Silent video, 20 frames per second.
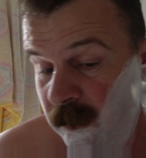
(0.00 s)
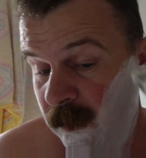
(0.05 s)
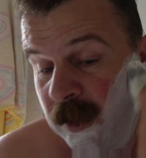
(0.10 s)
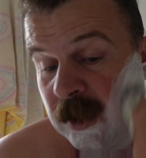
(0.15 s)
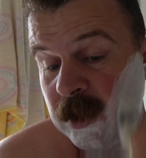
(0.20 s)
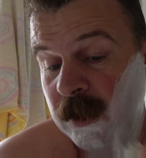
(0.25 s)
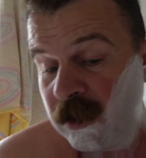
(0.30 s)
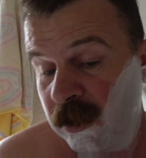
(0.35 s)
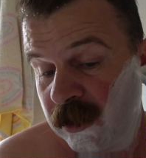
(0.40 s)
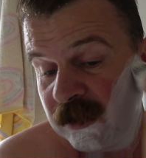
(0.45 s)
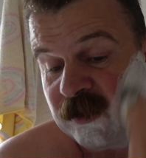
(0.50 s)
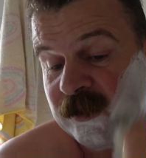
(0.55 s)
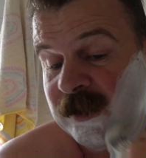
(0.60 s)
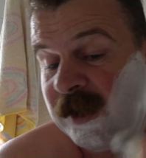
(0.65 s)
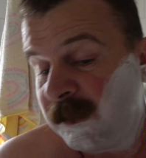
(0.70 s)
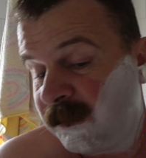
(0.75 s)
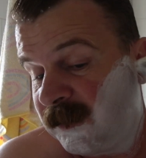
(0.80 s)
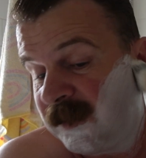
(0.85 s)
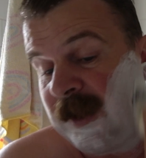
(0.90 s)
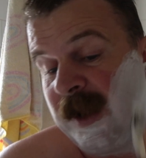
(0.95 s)
And I've got a
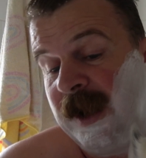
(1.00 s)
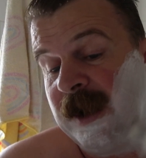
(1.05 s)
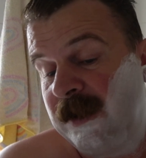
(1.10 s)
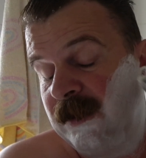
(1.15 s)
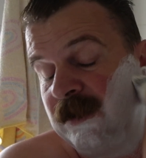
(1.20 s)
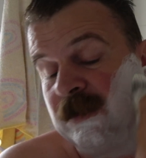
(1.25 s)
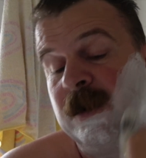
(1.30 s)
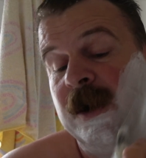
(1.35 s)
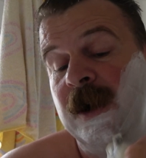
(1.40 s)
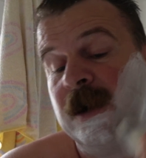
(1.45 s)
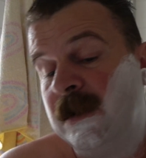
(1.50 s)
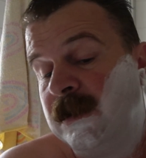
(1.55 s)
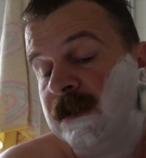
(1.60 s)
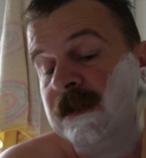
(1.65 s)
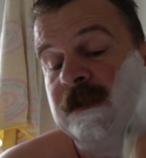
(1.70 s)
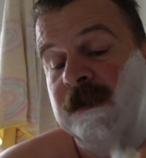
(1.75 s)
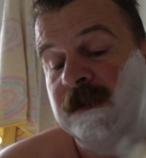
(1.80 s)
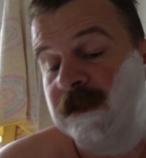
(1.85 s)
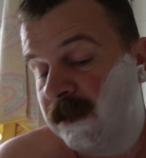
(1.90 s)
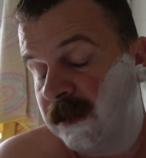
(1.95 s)
stub tail as well
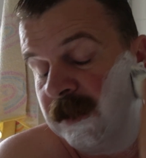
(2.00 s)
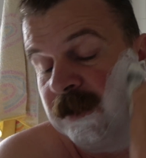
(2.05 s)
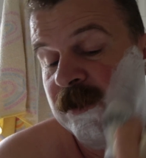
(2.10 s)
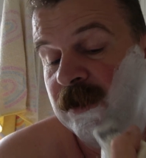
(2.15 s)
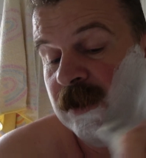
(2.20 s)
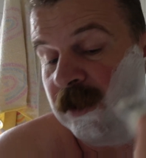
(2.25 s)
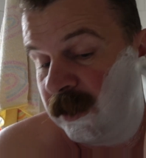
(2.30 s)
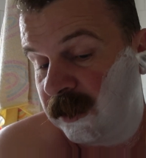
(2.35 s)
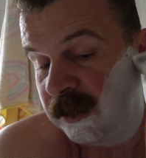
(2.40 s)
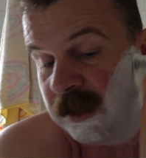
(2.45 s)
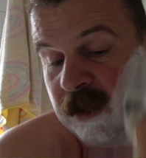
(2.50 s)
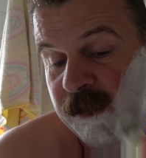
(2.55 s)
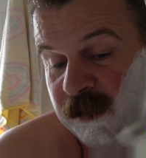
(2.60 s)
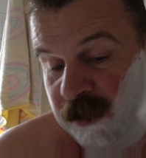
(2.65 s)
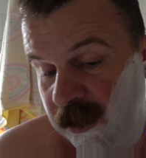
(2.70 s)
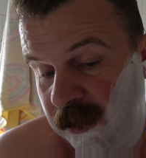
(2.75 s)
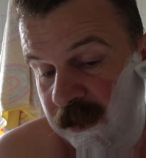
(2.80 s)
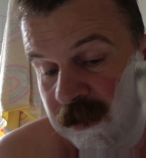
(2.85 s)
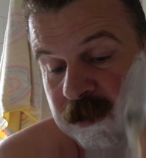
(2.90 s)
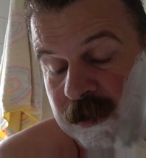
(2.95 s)
that's got a
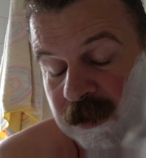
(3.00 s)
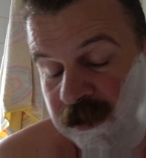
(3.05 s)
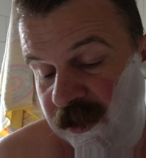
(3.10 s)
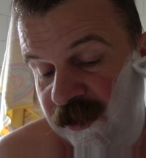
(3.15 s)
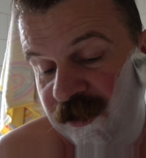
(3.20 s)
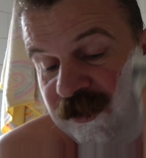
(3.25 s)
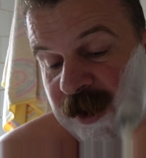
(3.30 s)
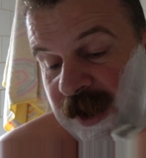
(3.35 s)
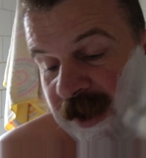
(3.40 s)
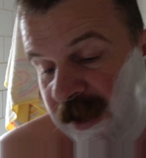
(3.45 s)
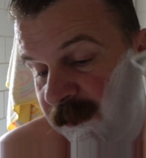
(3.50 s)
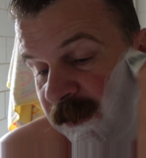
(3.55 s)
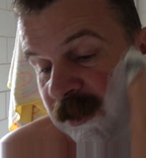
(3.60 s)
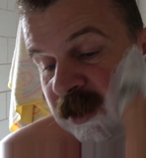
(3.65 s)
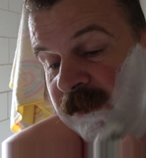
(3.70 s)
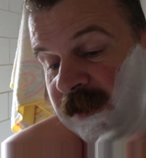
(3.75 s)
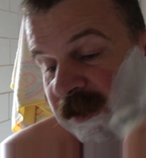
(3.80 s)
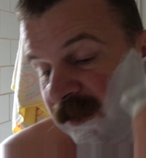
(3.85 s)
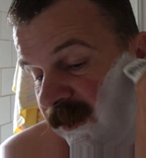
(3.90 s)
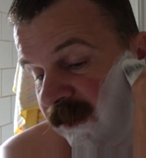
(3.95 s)
W on the shank, but the
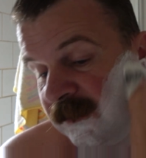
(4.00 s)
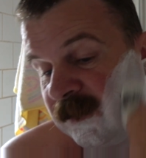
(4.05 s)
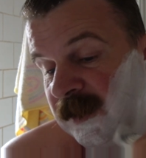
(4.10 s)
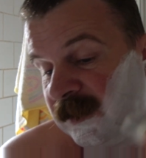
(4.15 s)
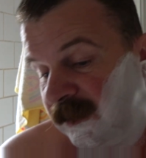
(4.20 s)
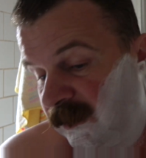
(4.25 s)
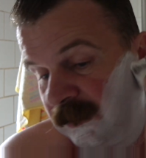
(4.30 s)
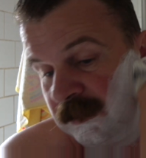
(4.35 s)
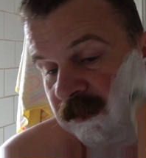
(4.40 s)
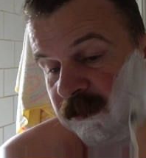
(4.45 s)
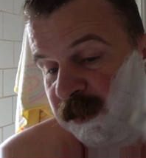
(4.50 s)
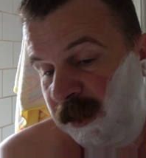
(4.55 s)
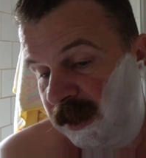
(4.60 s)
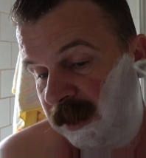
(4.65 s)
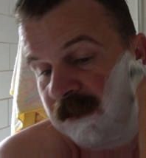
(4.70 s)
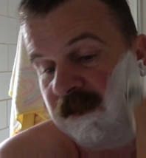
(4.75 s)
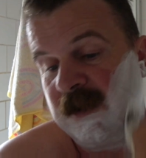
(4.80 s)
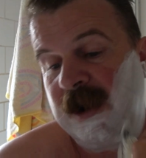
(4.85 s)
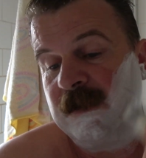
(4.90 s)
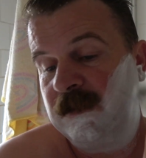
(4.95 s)
rest of it's sort of been
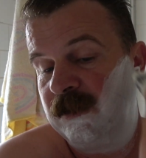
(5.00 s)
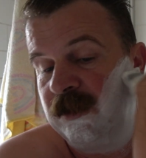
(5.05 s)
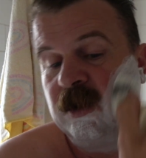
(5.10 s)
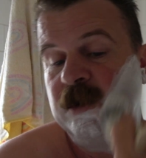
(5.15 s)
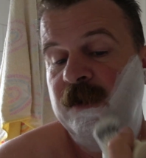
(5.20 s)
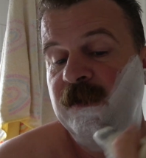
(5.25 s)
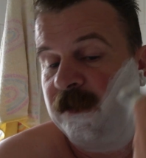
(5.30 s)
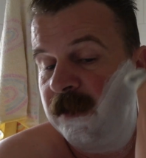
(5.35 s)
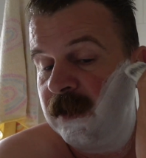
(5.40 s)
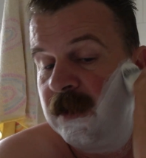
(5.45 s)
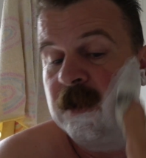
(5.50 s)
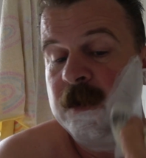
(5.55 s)
ground off,